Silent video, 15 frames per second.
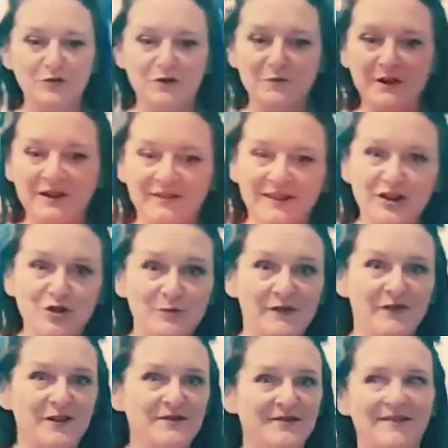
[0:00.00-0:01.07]
one with me. That should
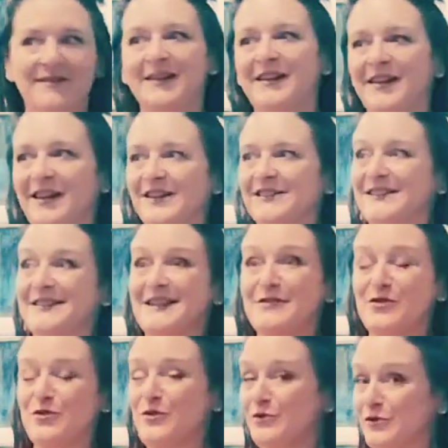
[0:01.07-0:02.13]
be fun, since
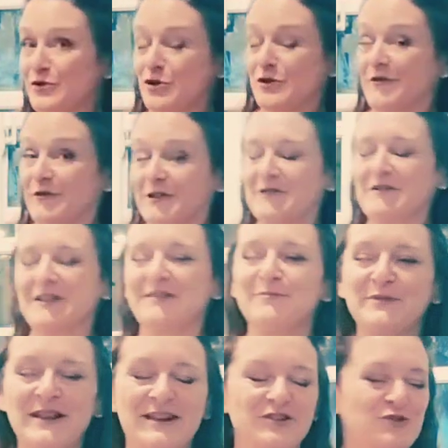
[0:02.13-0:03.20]
I no longer cook for a living.
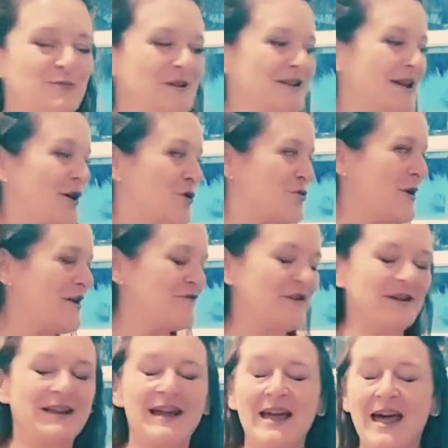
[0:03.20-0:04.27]
But that should be great
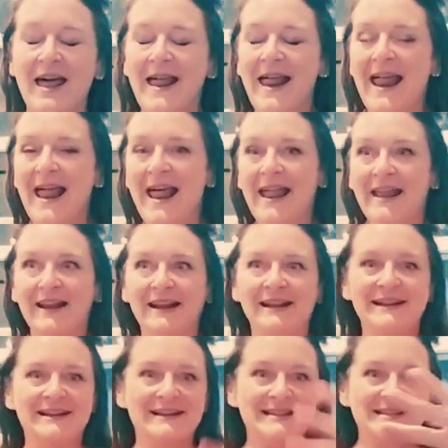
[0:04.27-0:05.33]
fun.
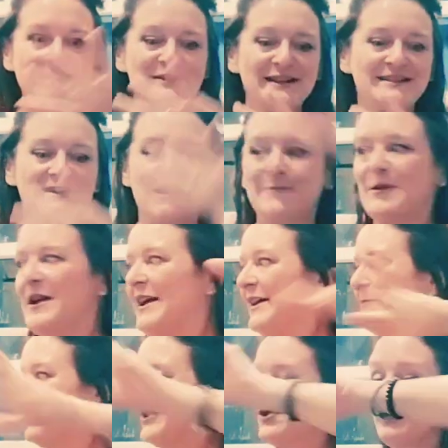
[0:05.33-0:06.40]
See you next time.
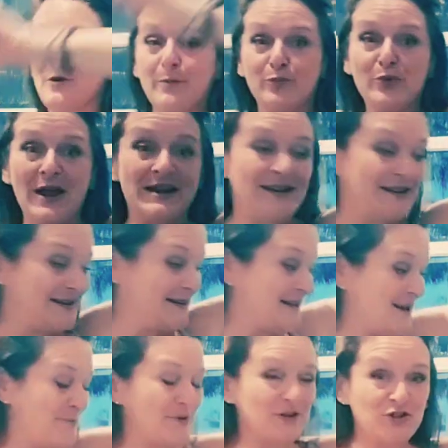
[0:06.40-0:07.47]
Make sure, bread,
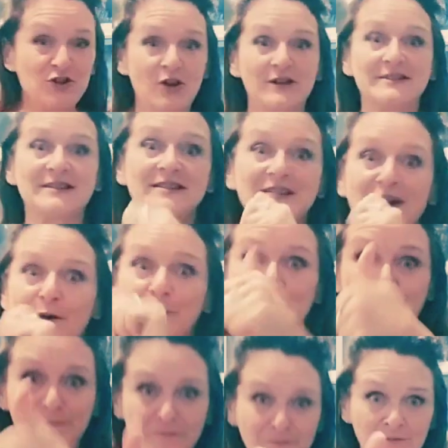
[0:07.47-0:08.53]
dip, sauce,
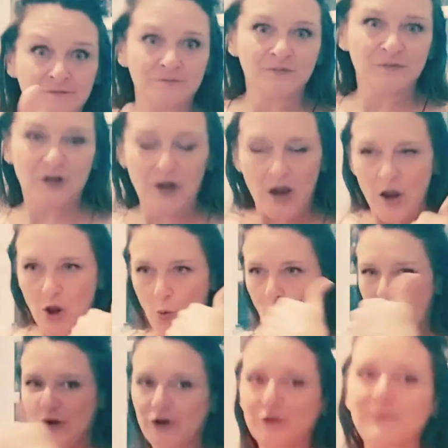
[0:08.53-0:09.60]
yum,
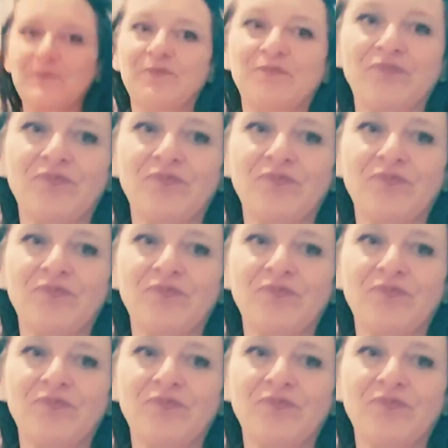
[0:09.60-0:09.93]
winner.